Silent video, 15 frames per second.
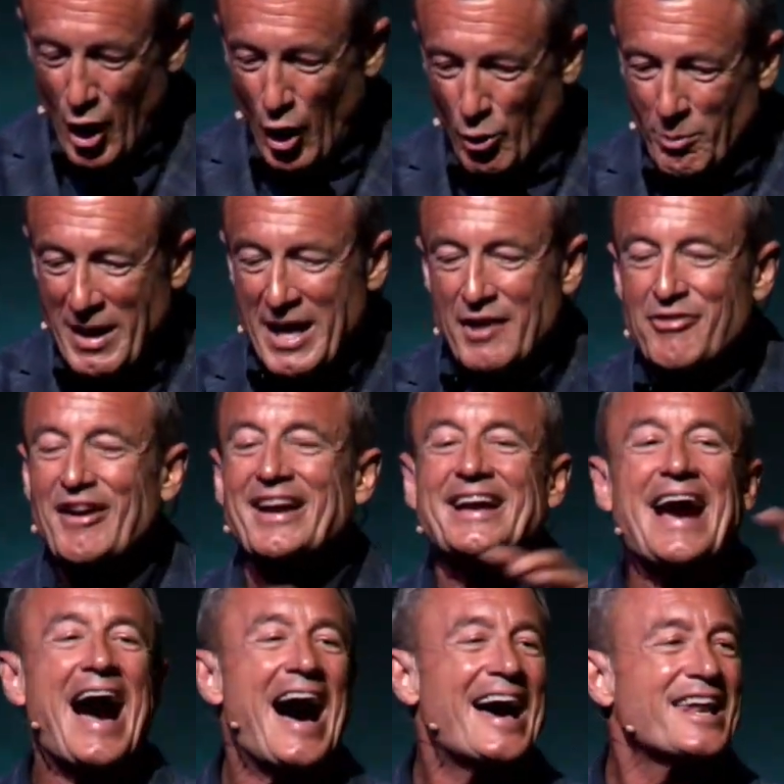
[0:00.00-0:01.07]
hope. The
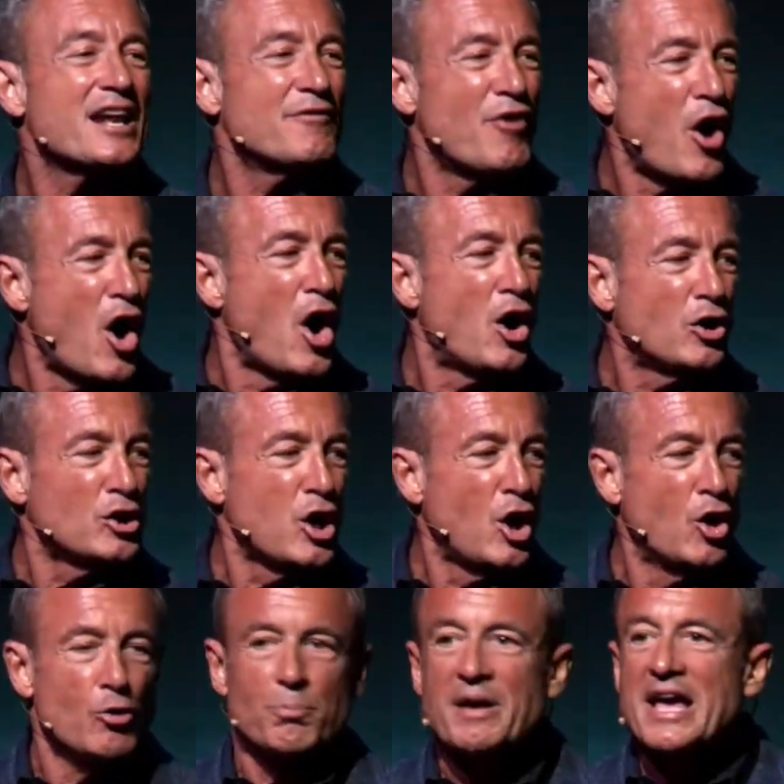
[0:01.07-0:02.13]
God of all
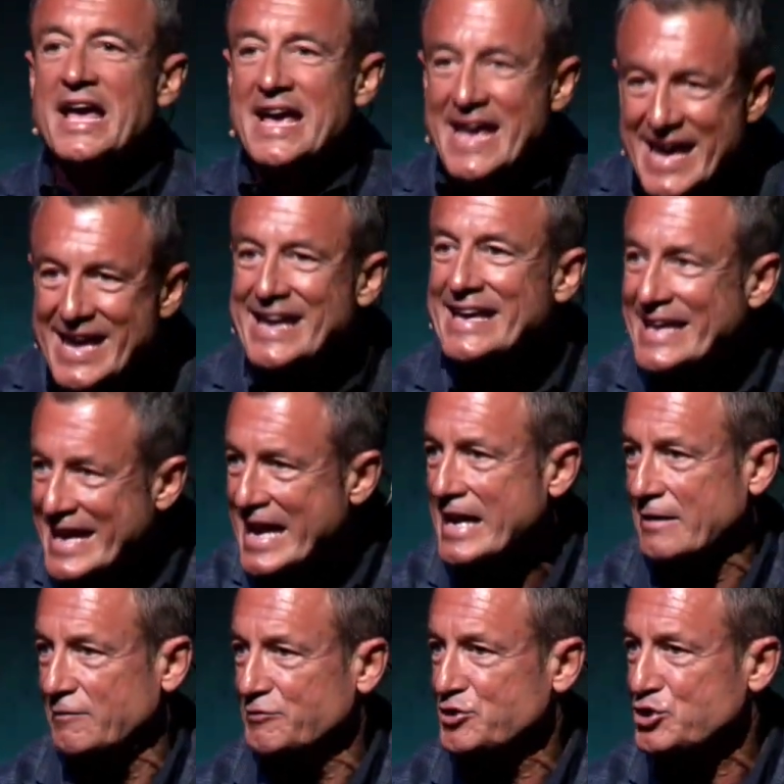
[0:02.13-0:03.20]
hope, he
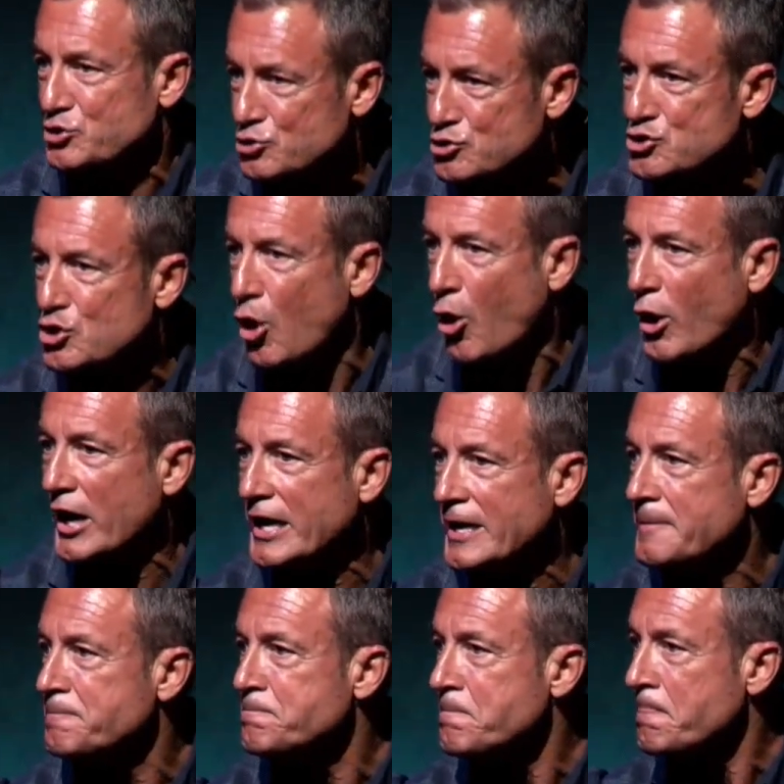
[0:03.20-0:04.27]
gives
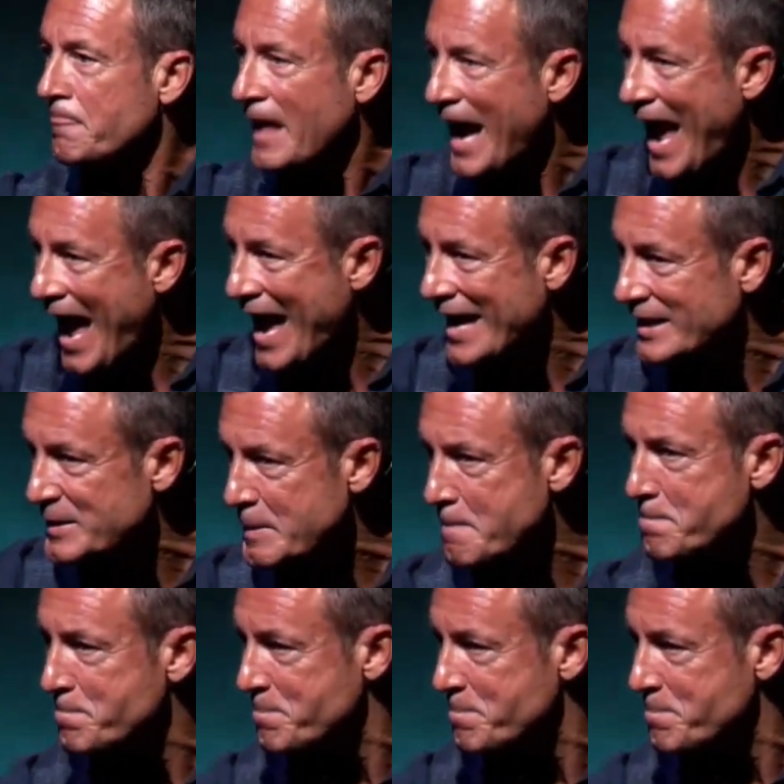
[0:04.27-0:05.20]
joy and